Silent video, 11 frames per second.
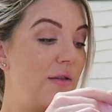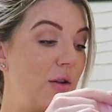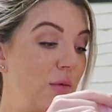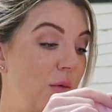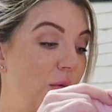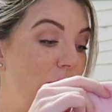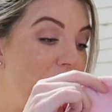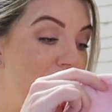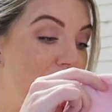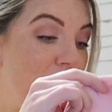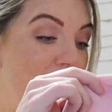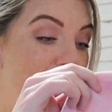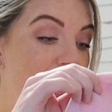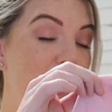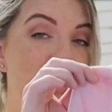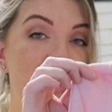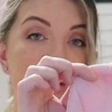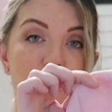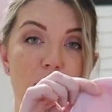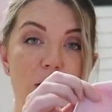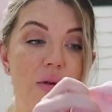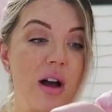for when we're by the water, just to
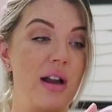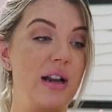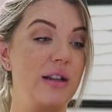throw on.